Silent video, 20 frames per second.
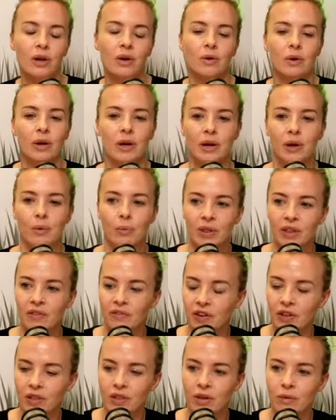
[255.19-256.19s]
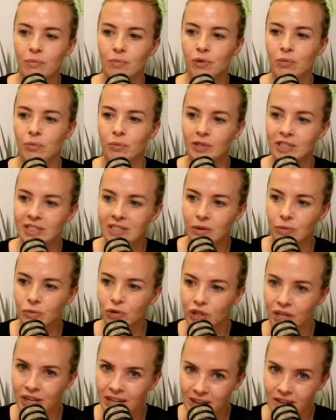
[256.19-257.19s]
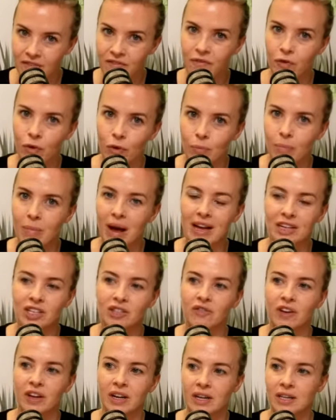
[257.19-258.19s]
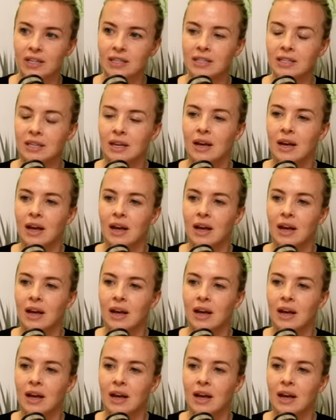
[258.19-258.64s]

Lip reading: with everything, probably still trying to get full match fitness.